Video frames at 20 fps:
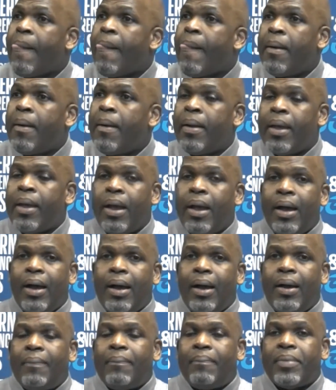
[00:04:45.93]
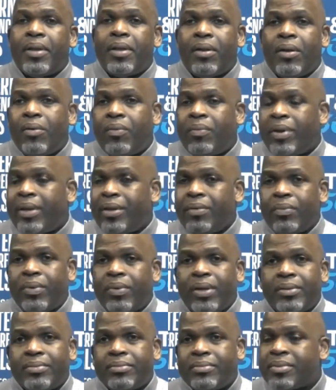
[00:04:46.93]
Uh, you know, we we
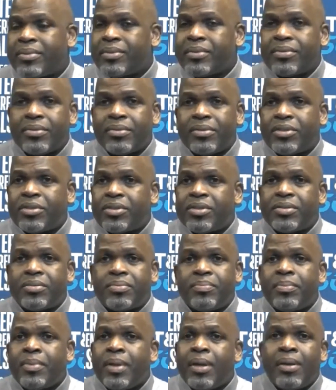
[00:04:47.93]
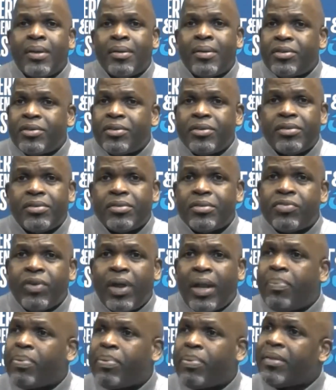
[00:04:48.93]
just try to play
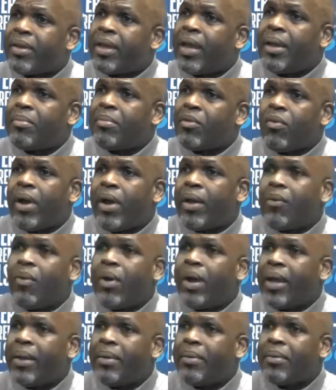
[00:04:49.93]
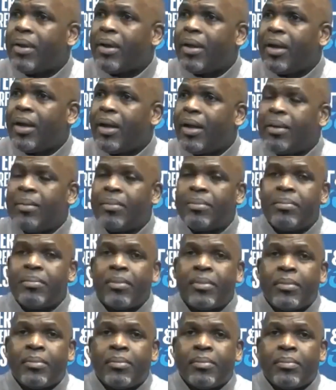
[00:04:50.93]
the game the right way, uh,
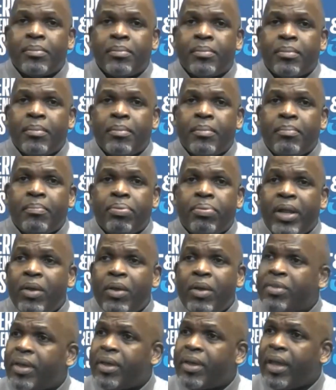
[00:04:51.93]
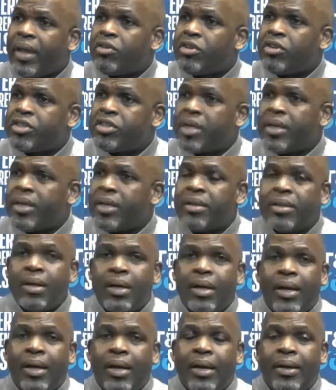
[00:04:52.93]
play with the energy, uh,
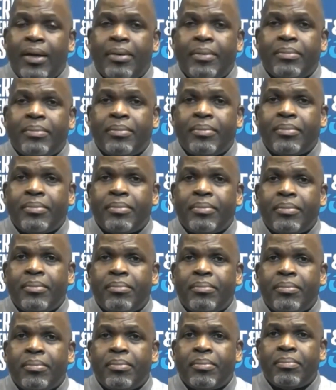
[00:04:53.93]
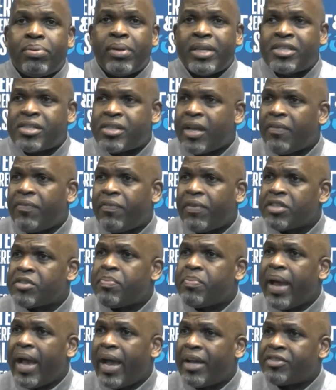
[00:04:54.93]
play selfless
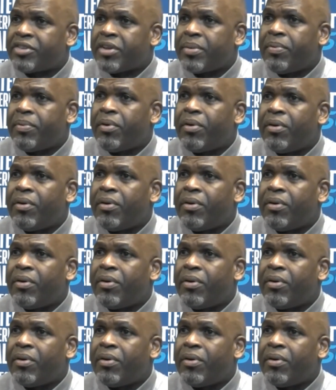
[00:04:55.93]
basketball.